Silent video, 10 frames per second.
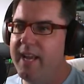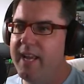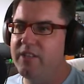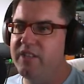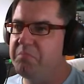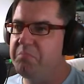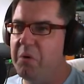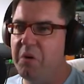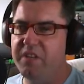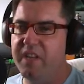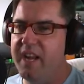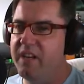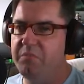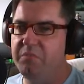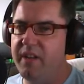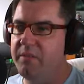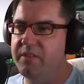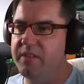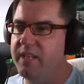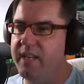it just bogged down and that
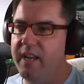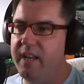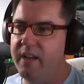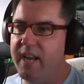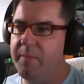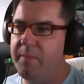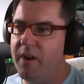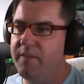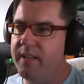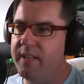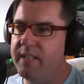was it. Game over.